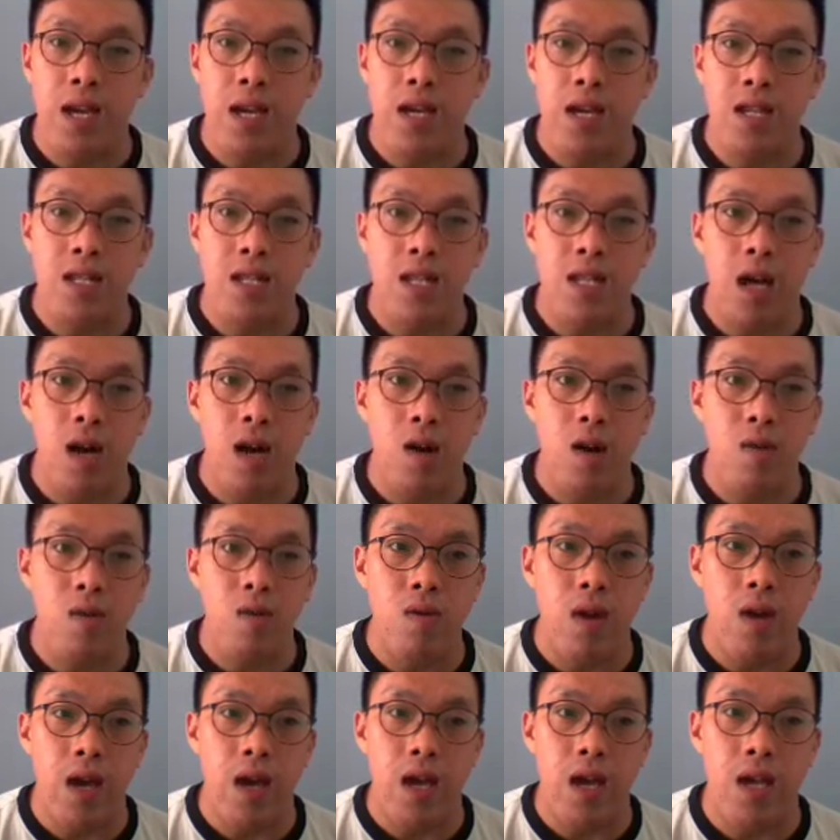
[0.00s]
taken
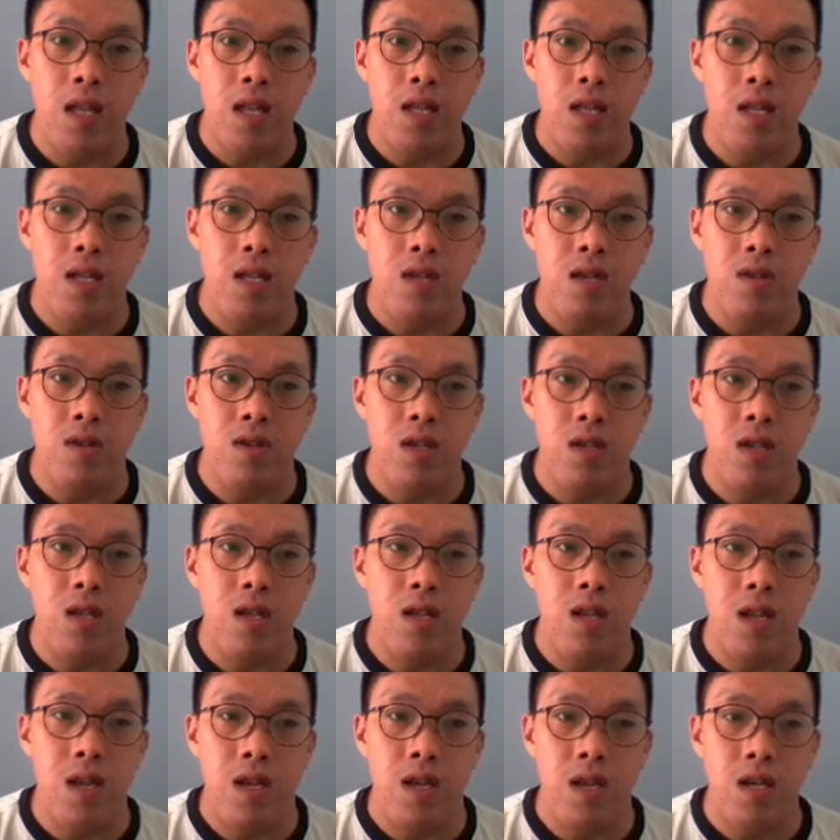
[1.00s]
down, and you see
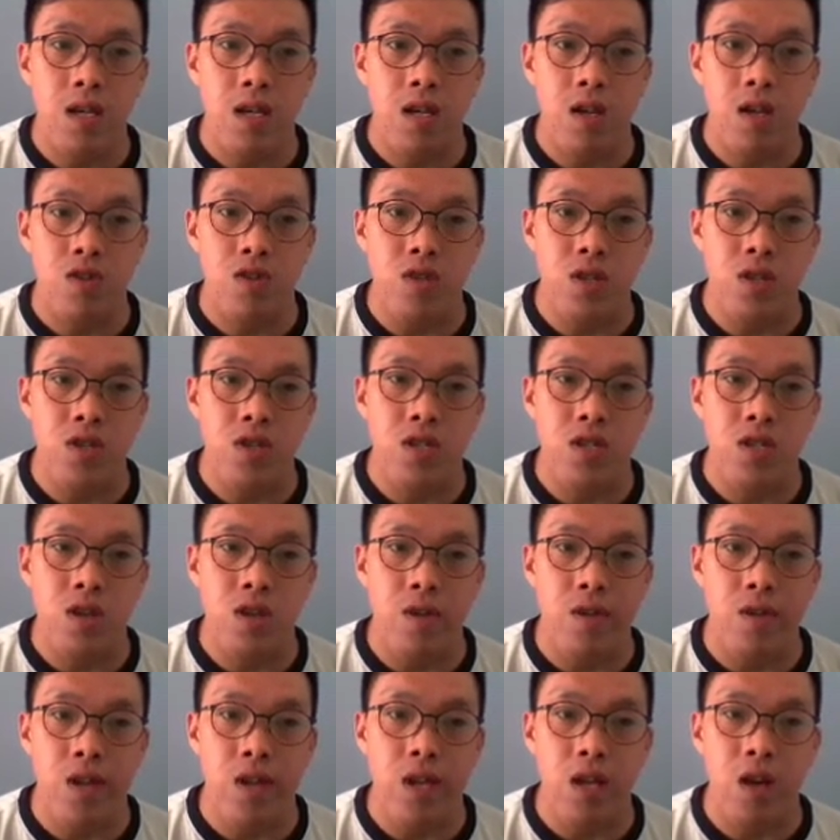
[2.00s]
the construction is
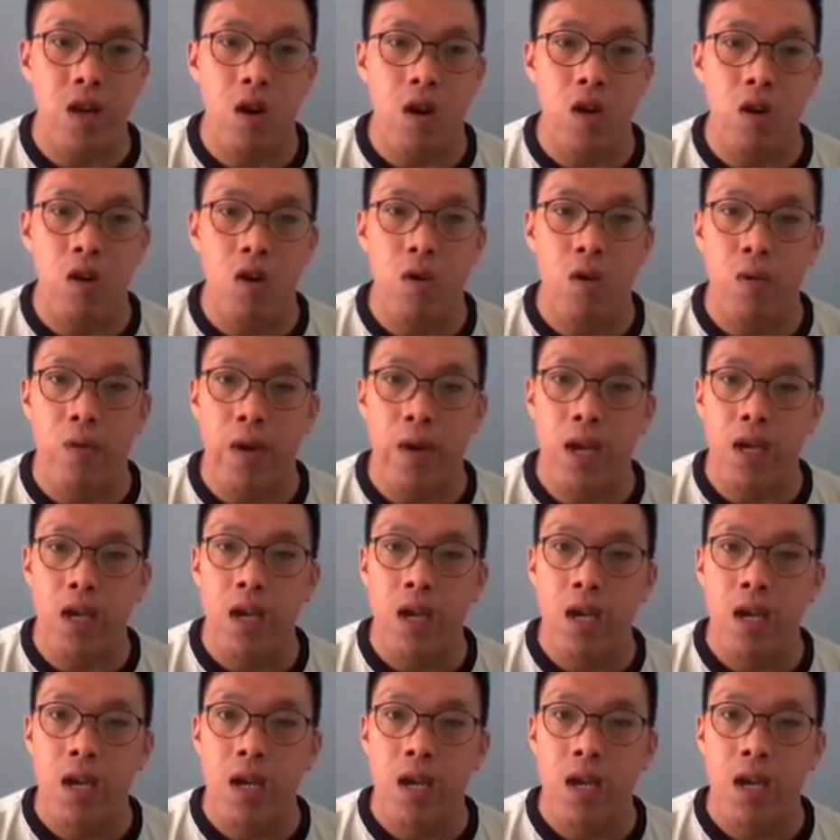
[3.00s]
already ongoing.